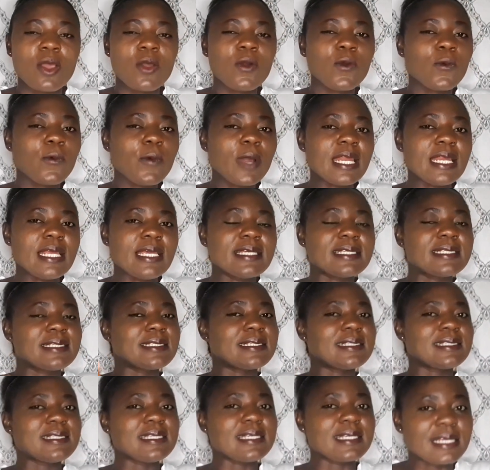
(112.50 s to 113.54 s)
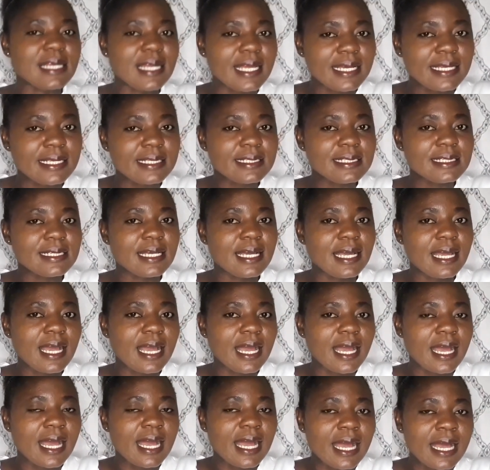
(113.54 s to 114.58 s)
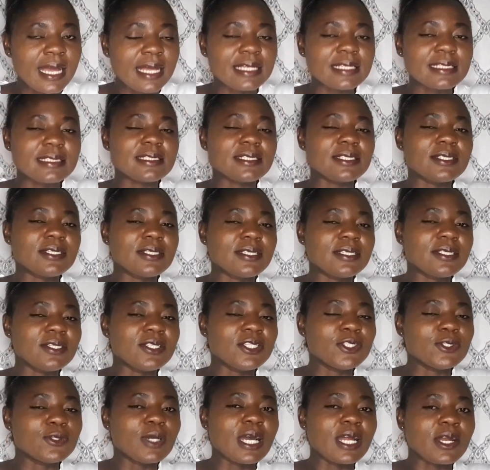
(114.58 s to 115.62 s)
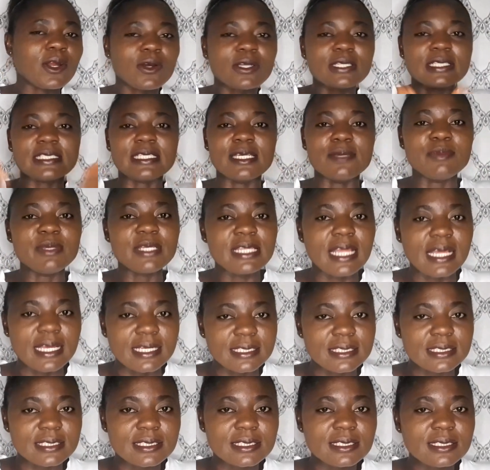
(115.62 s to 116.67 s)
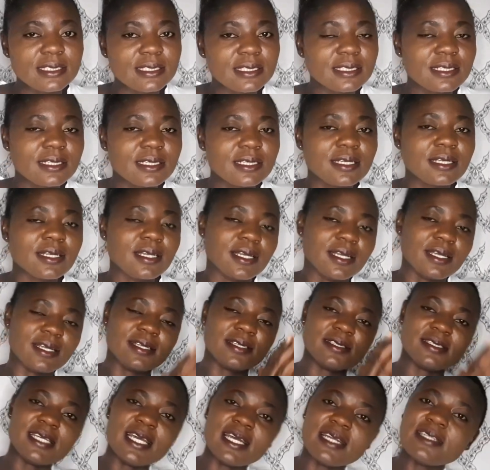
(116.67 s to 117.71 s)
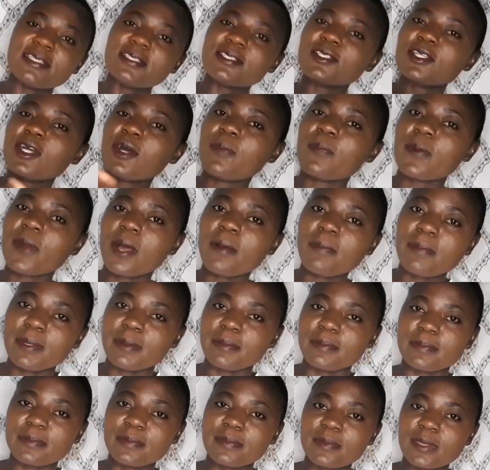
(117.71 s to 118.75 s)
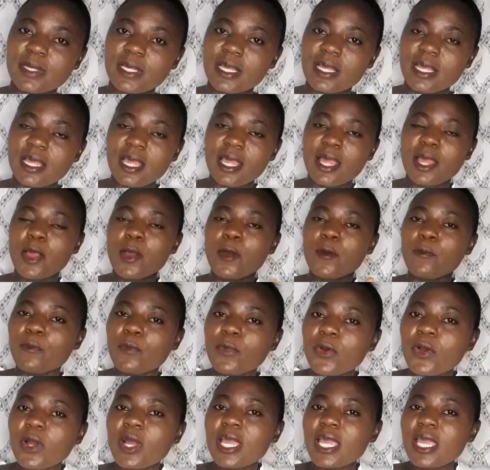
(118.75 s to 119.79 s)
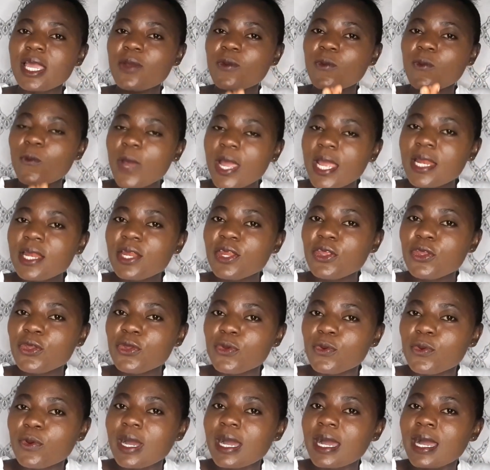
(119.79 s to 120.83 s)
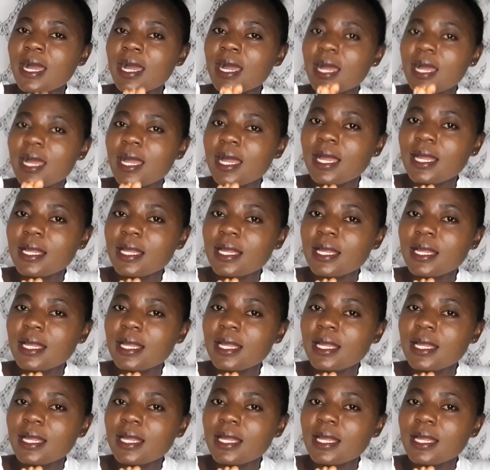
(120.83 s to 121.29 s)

When it is declined and you are not debited, there is no problem. But when you are